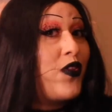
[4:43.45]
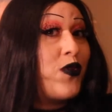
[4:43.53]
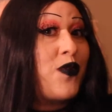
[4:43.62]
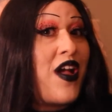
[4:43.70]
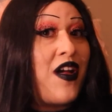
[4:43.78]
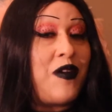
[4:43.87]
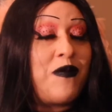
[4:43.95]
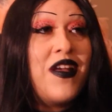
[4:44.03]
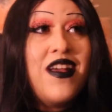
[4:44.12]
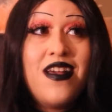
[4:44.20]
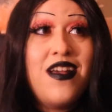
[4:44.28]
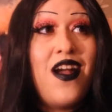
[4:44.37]
other realm
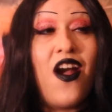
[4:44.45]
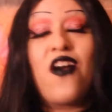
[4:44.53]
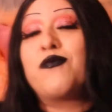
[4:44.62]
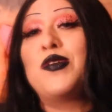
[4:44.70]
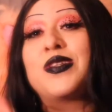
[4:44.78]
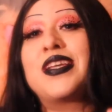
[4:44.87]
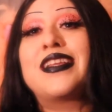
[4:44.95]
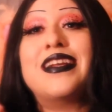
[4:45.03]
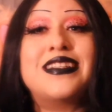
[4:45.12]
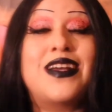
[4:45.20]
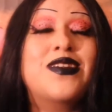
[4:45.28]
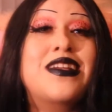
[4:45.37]
of music
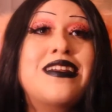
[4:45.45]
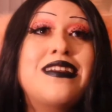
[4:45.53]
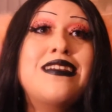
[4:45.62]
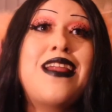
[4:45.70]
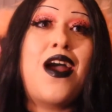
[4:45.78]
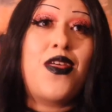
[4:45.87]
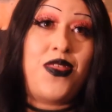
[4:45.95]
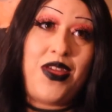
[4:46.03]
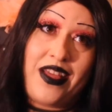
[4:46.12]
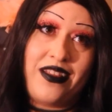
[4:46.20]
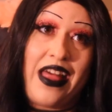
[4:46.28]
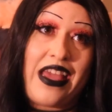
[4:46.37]
that sounded
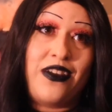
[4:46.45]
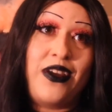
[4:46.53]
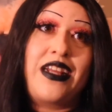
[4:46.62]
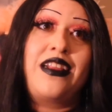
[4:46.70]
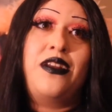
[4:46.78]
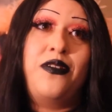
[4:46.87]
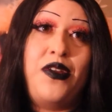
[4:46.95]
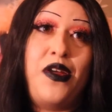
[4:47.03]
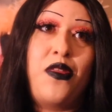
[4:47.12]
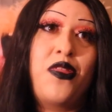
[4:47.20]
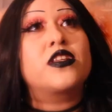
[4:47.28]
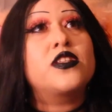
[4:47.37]
nothing like Cradle of
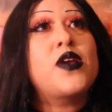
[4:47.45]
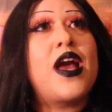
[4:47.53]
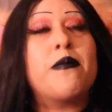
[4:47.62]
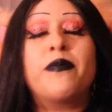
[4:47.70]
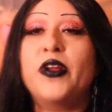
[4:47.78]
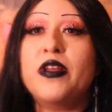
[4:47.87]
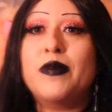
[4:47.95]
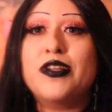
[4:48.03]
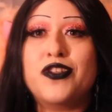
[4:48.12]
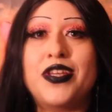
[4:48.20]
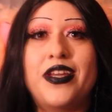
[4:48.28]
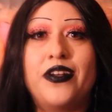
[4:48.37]
Filth. So yeah, pretty
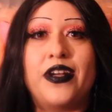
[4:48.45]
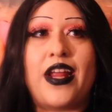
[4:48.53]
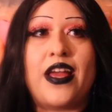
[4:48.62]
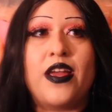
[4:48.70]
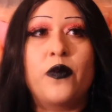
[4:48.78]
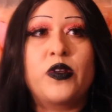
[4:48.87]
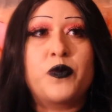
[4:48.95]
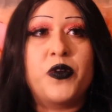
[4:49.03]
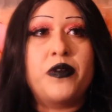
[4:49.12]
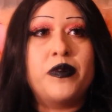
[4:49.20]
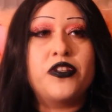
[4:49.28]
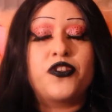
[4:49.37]
much the internet. It was
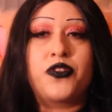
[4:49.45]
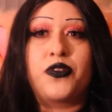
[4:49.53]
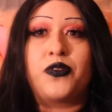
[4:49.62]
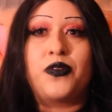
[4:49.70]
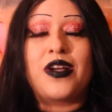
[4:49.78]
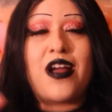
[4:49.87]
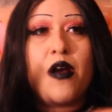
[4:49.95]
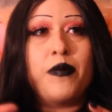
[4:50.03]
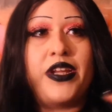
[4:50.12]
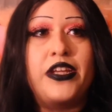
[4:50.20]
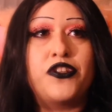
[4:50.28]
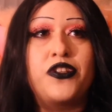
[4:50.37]
pretty much through a
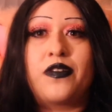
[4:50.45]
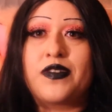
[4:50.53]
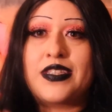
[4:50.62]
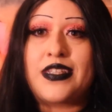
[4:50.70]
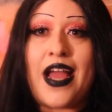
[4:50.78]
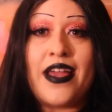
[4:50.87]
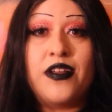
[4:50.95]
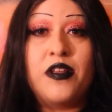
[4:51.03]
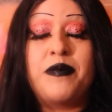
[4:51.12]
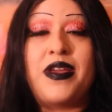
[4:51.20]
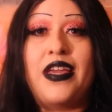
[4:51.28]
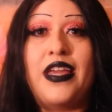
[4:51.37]
combination of style,
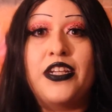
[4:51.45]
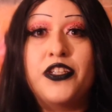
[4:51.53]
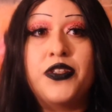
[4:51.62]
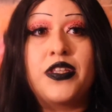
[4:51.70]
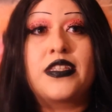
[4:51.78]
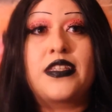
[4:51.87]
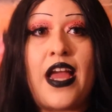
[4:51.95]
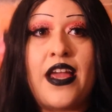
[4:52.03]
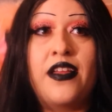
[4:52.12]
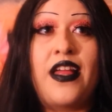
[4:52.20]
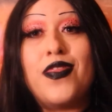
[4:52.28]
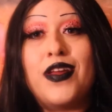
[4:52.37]
being into the
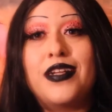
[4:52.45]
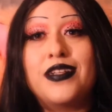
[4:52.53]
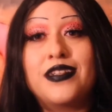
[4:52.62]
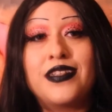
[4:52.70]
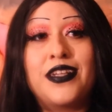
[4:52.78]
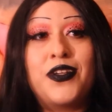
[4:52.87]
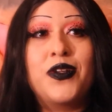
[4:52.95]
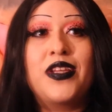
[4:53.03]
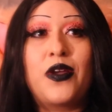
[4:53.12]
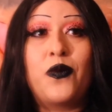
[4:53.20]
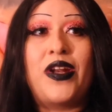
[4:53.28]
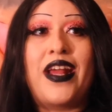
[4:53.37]
style, and then
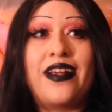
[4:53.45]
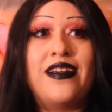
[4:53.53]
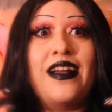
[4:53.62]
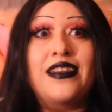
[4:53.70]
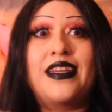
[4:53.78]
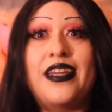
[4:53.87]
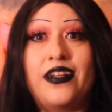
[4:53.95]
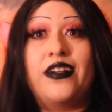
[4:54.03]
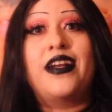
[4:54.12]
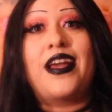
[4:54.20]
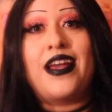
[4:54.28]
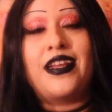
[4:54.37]
literally when I got the
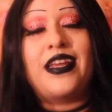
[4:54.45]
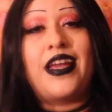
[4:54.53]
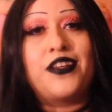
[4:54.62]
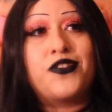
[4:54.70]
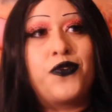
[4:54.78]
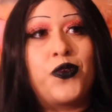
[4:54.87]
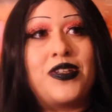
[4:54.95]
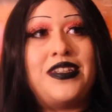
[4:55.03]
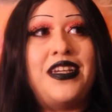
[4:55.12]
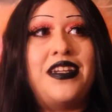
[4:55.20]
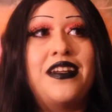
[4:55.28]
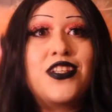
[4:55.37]
internet at the age of
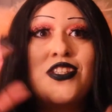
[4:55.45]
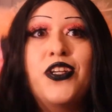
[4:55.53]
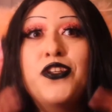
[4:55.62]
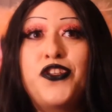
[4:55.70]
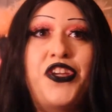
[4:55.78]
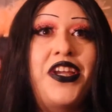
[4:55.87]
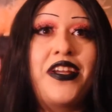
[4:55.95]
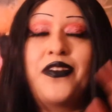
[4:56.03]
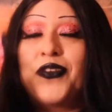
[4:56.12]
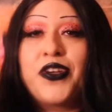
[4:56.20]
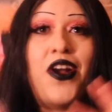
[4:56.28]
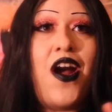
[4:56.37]
14, searching
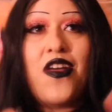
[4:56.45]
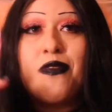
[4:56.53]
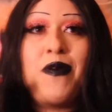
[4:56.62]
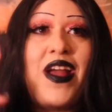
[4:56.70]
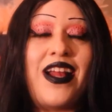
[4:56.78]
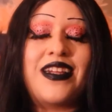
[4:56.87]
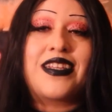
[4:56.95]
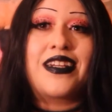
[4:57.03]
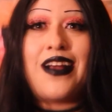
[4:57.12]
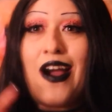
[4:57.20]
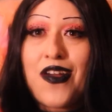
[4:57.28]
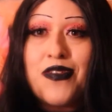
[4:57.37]
for goth bands
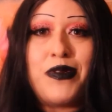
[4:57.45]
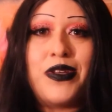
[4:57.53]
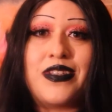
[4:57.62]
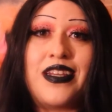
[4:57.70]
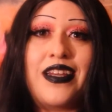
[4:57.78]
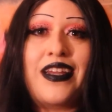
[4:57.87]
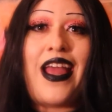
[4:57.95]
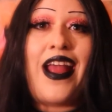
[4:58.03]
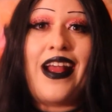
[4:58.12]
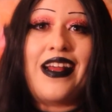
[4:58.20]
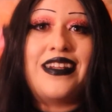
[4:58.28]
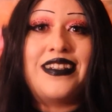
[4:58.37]
and goth music,
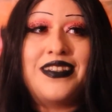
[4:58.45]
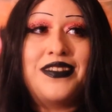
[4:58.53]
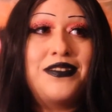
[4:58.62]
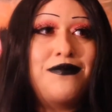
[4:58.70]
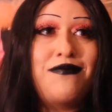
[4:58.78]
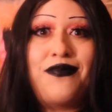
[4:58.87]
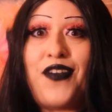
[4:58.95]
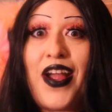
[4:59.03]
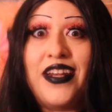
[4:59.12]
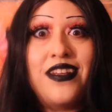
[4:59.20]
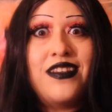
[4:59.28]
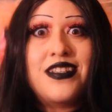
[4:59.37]
and
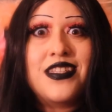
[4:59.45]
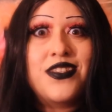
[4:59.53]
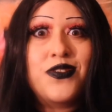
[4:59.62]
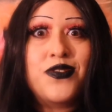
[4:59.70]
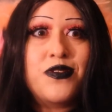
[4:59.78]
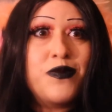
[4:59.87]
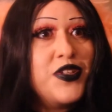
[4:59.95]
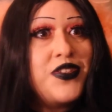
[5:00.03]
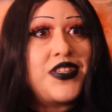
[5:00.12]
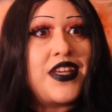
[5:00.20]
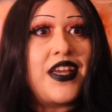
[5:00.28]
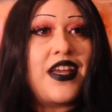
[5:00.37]
finding the Sisters of
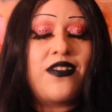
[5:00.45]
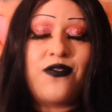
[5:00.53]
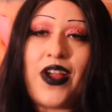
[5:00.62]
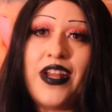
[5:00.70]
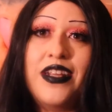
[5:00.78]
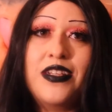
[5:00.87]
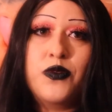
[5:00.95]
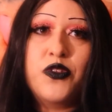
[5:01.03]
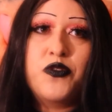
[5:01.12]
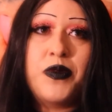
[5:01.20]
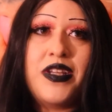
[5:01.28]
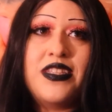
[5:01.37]
Mercy and finding
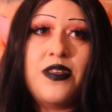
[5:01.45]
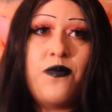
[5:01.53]
Switchblade